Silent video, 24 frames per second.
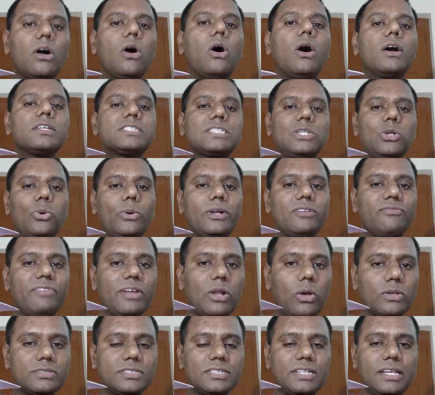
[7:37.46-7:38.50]
in
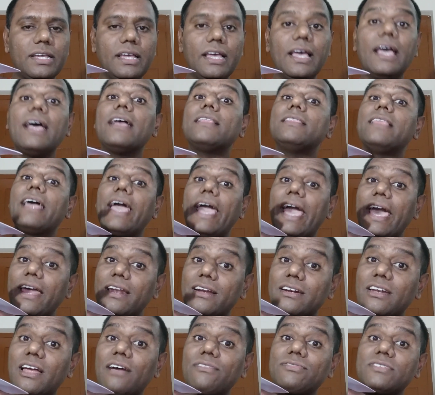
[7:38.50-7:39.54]
velocity. The
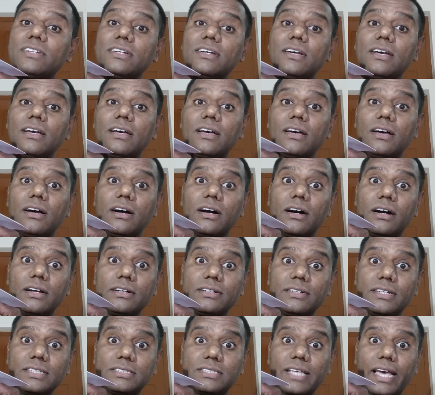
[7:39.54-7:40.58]
aircraft
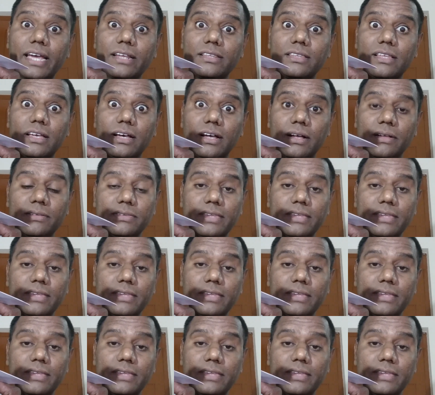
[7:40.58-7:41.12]
design, the